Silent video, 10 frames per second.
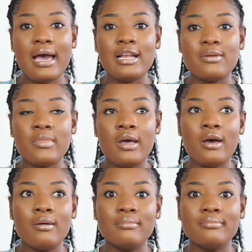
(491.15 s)
had
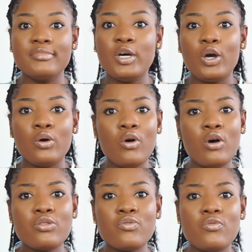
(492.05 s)
um,
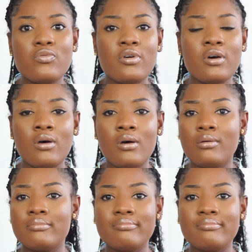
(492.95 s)
gone through the um,